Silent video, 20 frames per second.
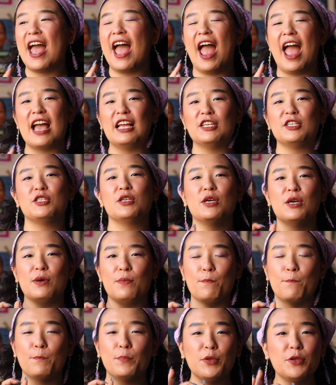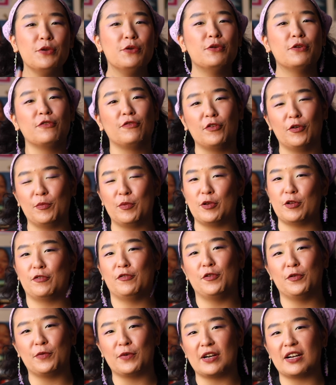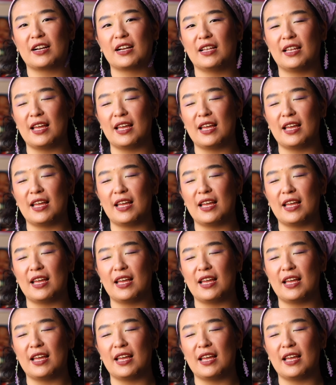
and beautiful, beautiful work.